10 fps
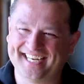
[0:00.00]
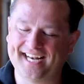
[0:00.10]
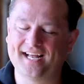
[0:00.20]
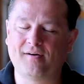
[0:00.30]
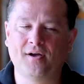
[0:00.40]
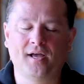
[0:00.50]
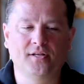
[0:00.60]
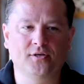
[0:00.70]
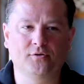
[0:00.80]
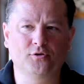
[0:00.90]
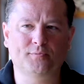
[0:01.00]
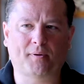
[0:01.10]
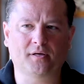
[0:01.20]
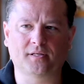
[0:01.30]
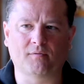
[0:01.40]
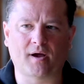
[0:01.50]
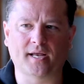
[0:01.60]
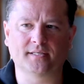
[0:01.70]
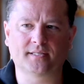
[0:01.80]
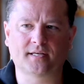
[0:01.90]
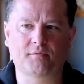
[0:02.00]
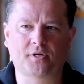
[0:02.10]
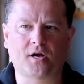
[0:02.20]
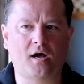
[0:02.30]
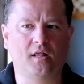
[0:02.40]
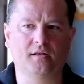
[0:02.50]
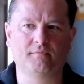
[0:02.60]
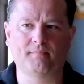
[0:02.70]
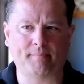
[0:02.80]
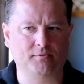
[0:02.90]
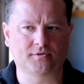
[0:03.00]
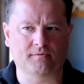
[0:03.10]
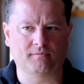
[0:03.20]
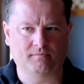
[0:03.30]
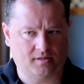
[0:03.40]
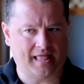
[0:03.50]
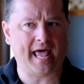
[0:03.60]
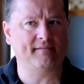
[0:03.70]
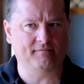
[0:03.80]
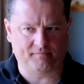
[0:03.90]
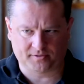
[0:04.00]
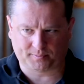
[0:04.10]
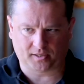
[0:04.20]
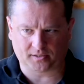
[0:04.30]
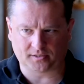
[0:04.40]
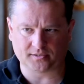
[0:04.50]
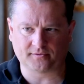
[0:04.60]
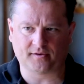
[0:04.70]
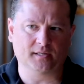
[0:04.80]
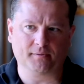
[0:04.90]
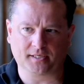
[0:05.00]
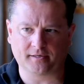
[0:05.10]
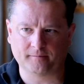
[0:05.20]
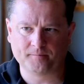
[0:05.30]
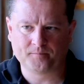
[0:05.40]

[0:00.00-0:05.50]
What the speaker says: And now, do you do sparkling wines? As I recall, there maybe was a lot of sparklers available here.